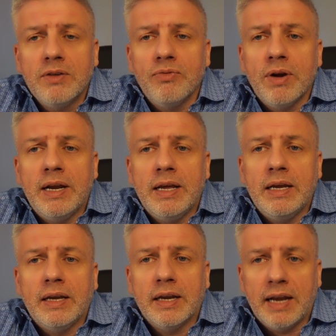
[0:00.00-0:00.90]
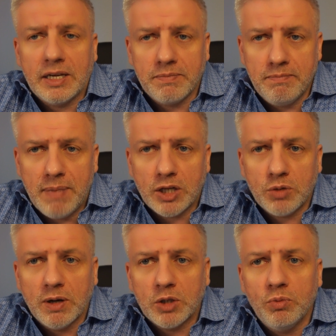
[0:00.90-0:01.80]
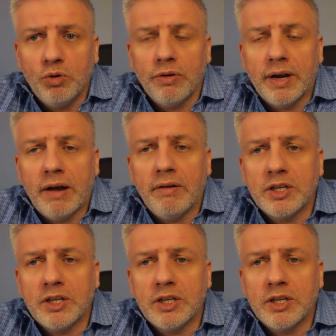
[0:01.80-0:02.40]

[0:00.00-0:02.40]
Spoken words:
really connect much, much more in our